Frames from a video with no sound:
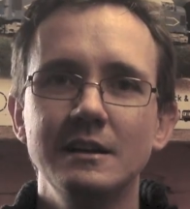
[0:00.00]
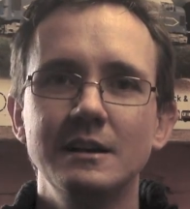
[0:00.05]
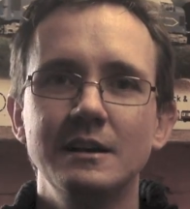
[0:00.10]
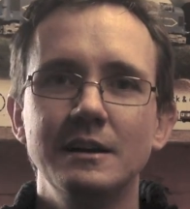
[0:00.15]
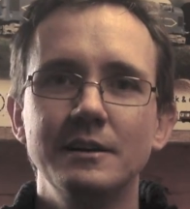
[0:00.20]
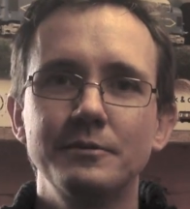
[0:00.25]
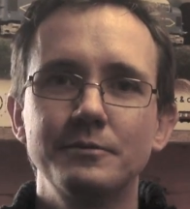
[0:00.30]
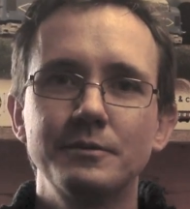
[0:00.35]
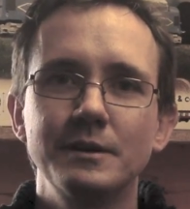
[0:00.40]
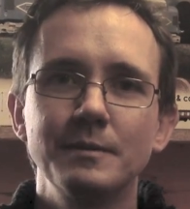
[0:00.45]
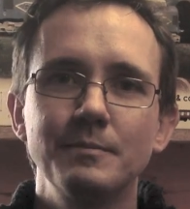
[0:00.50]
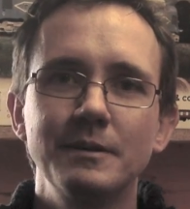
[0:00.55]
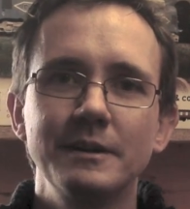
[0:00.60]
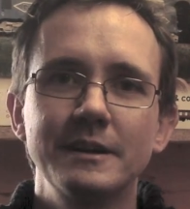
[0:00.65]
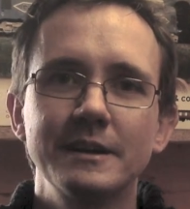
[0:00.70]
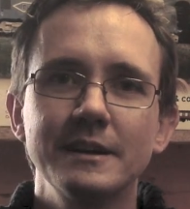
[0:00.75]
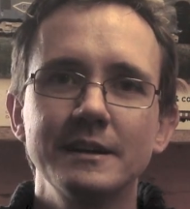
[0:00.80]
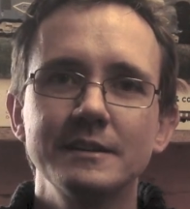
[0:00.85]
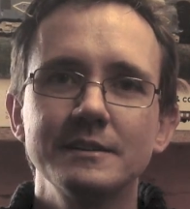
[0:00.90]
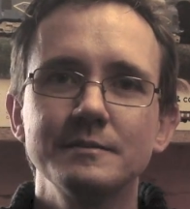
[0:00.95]
and
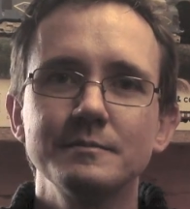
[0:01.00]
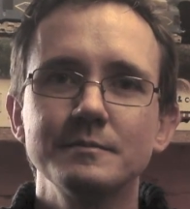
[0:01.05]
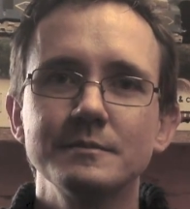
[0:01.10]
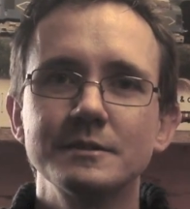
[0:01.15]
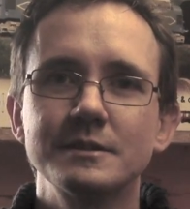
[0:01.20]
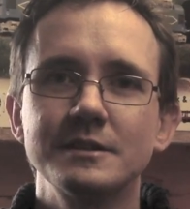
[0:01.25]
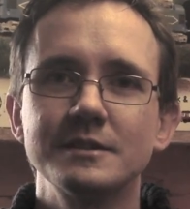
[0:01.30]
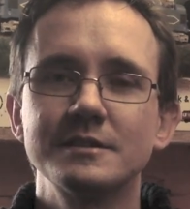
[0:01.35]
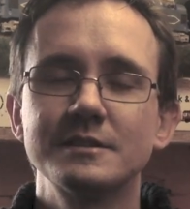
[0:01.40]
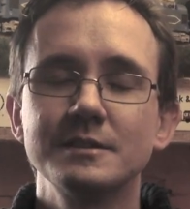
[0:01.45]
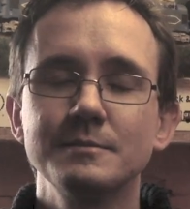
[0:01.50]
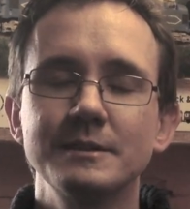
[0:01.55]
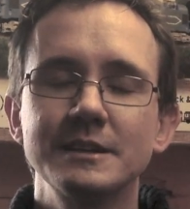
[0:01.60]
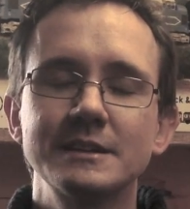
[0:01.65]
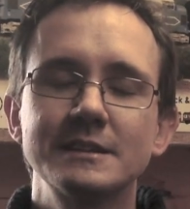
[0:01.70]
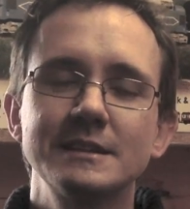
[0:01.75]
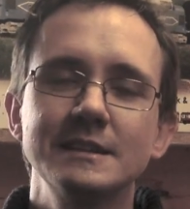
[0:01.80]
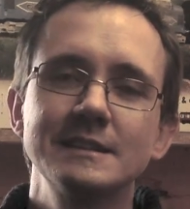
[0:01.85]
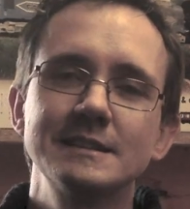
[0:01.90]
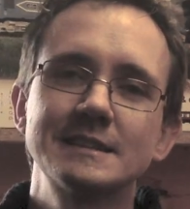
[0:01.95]
replicate them to some
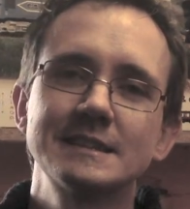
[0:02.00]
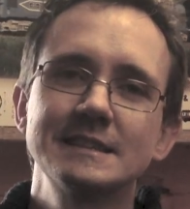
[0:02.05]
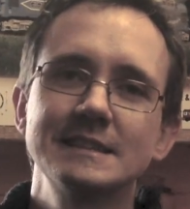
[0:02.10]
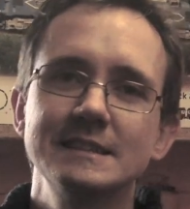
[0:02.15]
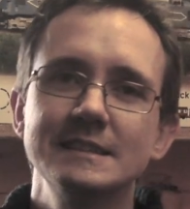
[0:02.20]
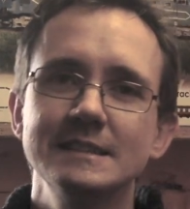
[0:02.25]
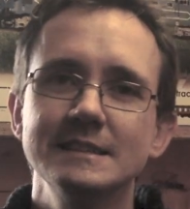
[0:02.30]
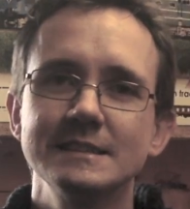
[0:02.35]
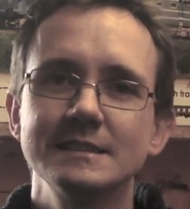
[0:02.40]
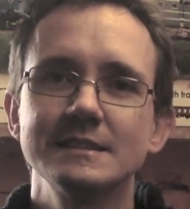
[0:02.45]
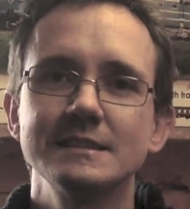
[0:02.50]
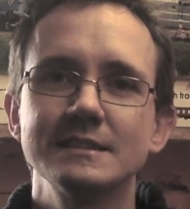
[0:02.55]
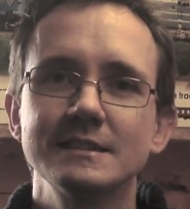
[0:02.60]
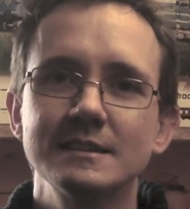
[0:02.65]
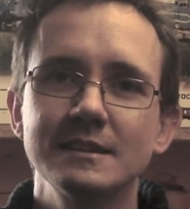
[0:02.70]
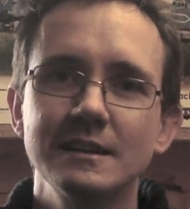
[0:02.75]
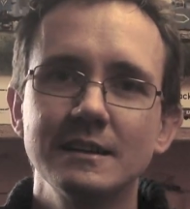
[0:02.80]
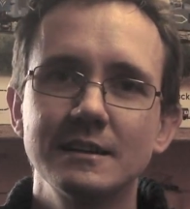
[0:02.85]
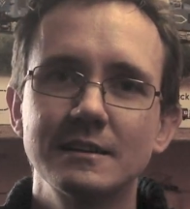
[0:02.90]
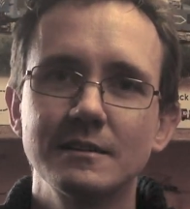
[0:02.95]
extent in
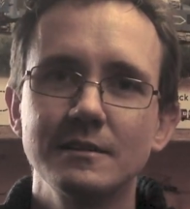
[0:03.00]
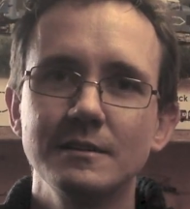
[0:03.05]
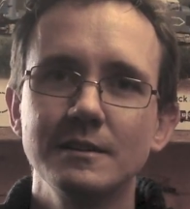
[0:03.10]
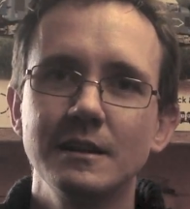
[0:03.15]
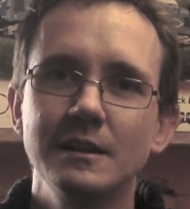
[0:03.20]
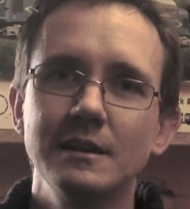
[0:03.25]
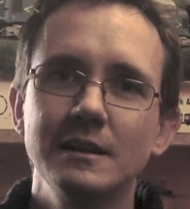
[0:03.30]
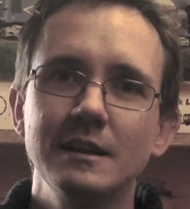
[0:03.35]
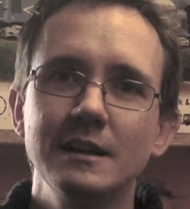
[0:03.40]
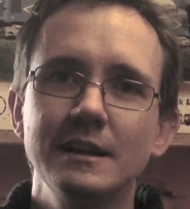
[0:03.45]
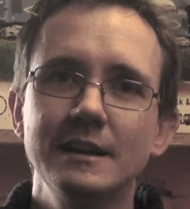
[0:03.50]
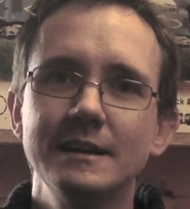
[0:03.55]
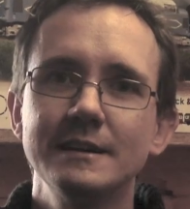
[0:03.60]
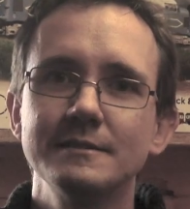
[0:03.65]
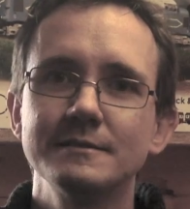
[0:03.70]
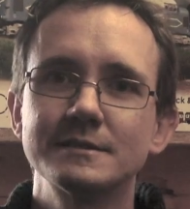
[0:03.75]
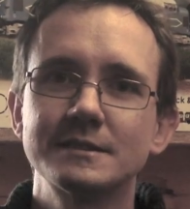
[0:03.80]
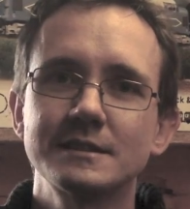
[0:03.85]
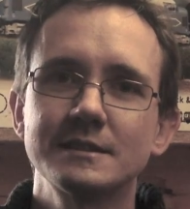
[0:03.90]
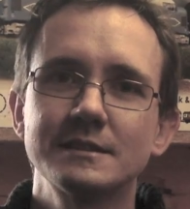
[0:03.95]
the little
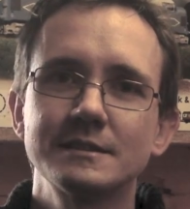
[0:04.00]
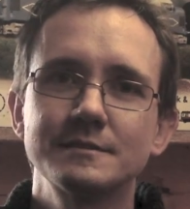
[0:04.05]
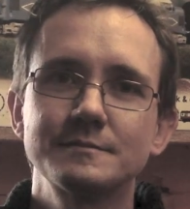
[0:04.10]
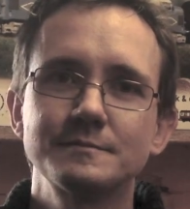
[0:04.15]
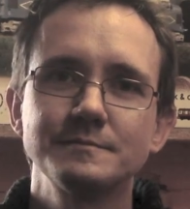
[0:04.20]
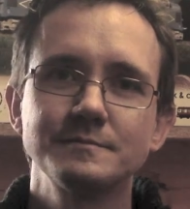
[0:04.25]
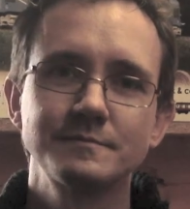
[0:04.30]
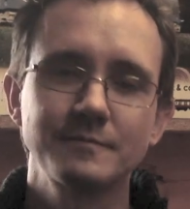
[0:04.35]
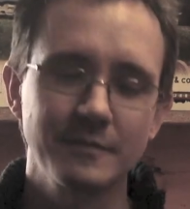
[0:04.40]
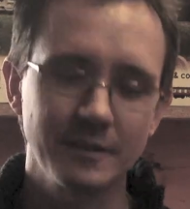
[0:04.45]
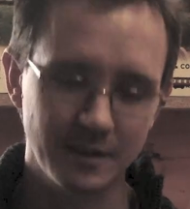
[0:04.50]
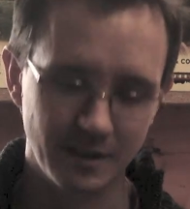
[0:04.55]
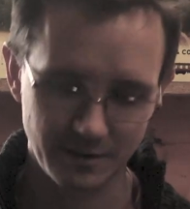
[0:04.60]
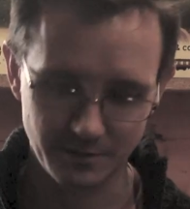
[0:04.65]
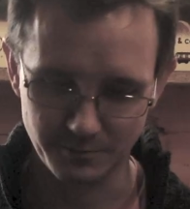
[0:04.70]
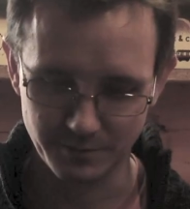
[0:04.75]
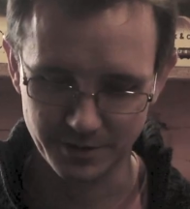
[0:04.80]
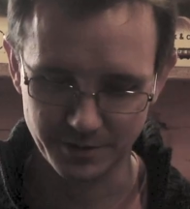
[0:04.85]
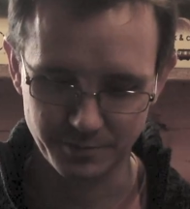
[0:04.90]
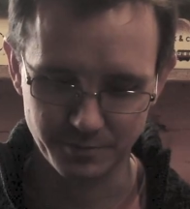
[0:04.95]
layout,
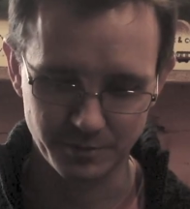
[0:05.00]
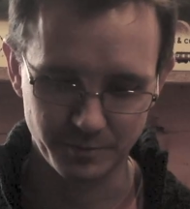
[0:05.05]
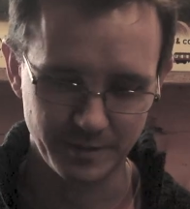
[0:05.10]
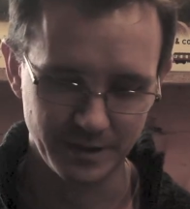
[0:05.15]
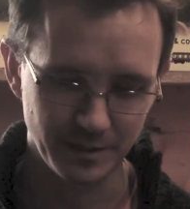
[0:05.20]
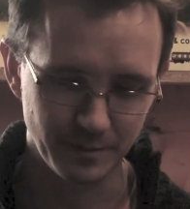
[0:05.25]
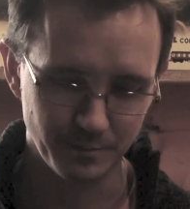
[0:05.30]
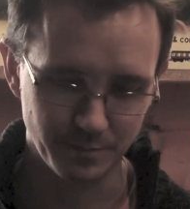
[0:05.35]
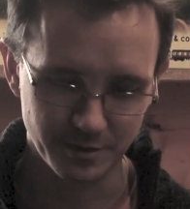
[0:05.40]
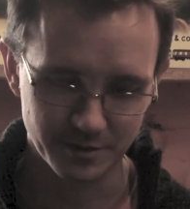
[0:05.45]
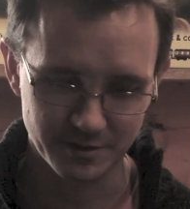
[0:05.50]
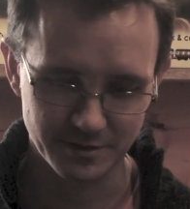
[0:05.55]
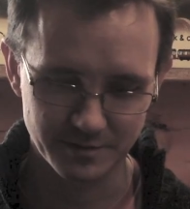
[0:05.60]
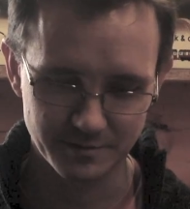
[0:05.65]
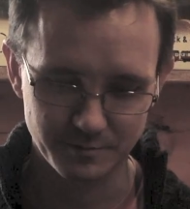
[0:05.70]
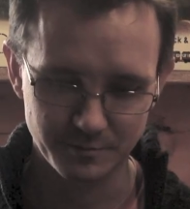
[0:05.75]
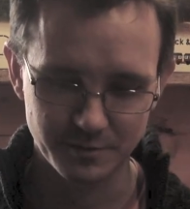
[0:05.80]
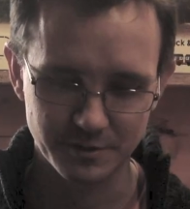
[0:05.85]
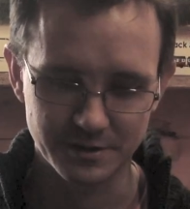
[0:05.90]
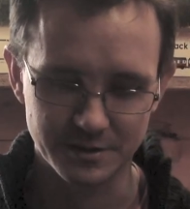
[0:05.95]
which will be
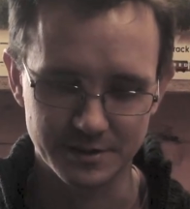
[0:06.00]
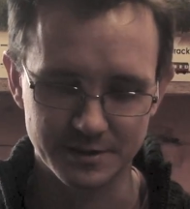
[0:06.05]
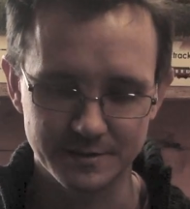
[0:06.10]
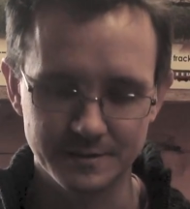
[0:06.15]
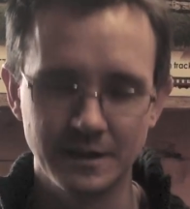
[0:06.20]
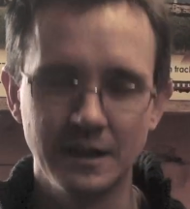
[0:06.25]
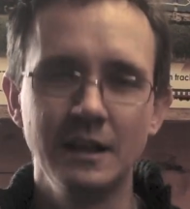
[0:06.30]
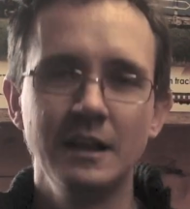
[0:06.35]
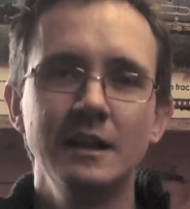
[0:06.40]
Bodenham Woods.